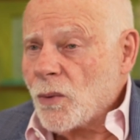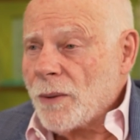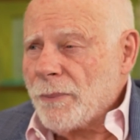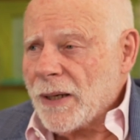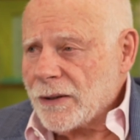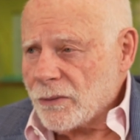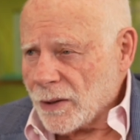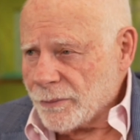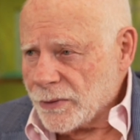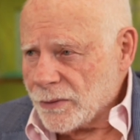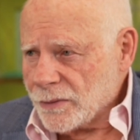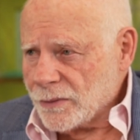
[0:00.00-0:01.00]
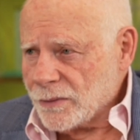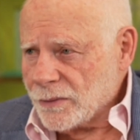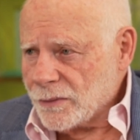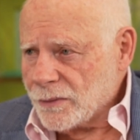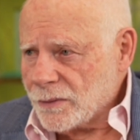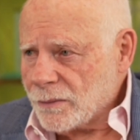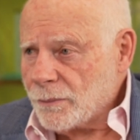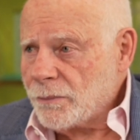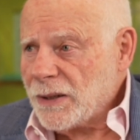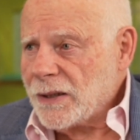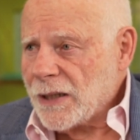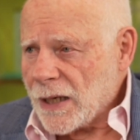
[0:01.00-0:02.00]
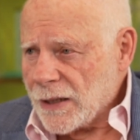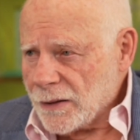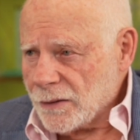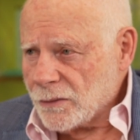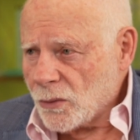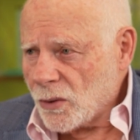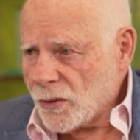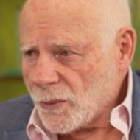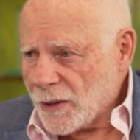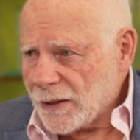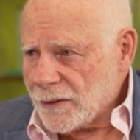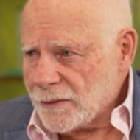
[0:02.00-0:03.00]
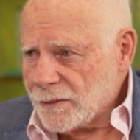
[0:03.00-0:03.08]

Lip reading: went bankrupt. BK, all the way.